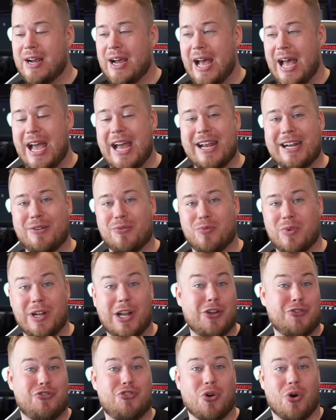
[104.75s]
and will
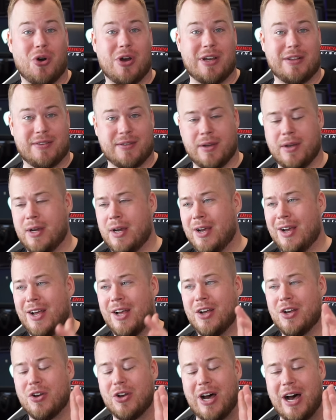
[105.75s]
enjoy it.
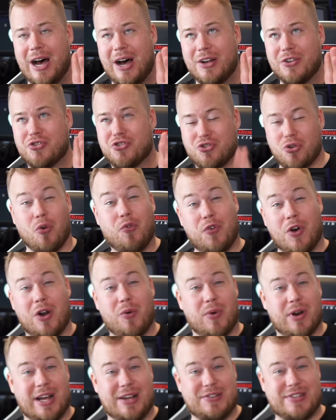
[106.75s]
So far
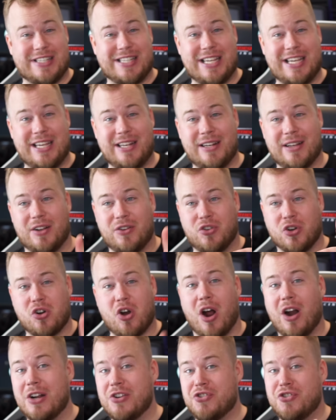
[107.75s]
what I've seen, the
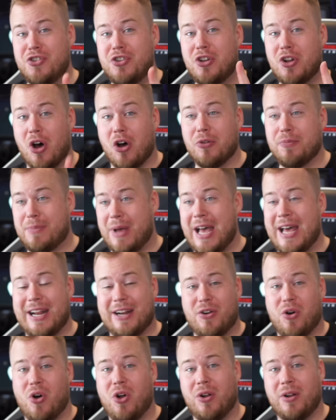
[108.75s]
car is not bad
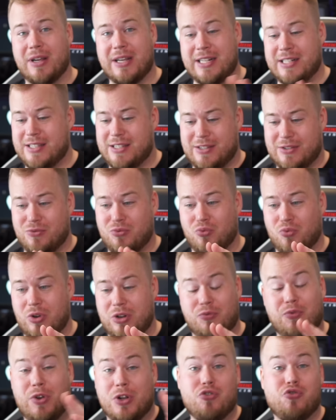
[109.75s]
at all. It
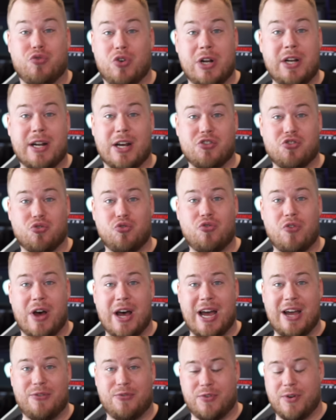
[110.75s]
feels really nice to
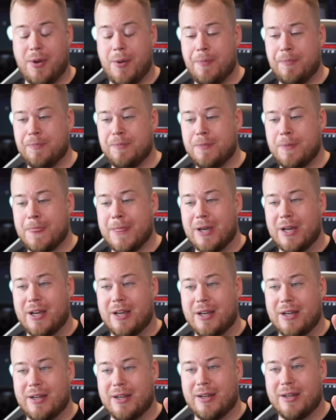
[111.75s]
drive.
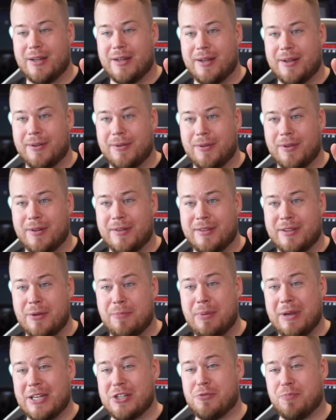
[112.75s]
The
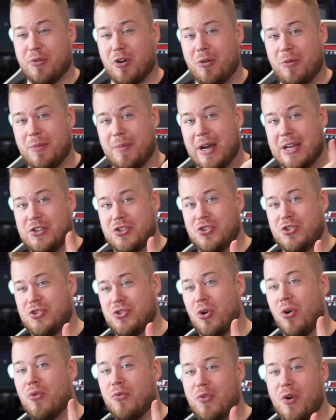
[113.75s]
biggest problem I
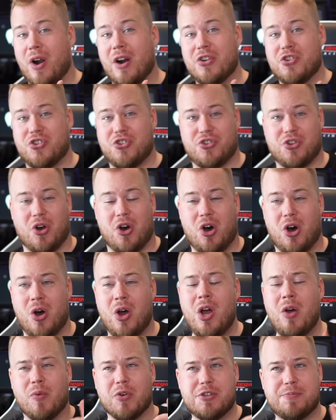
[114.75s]
so far saw
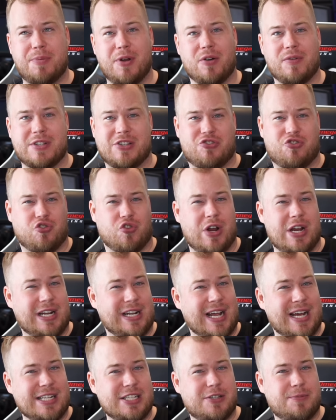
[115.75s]
was a bit of a straight
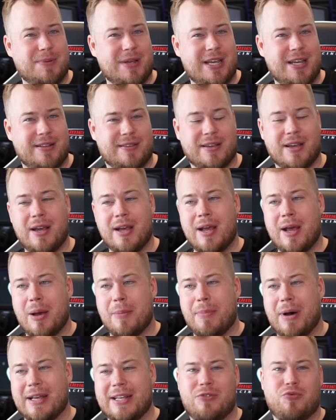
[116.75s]
line speed,
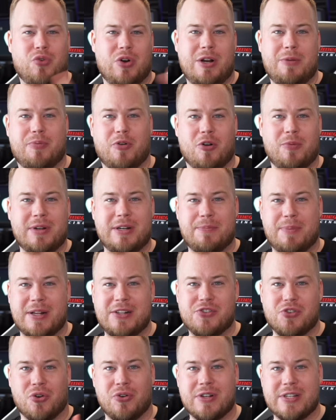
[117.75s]
but it really probably
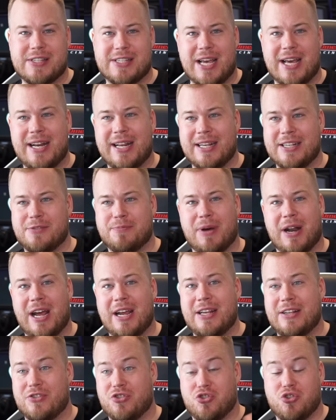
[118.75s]
depends on the settings. But
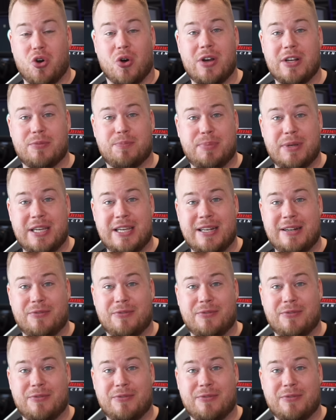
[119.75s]
I saw it being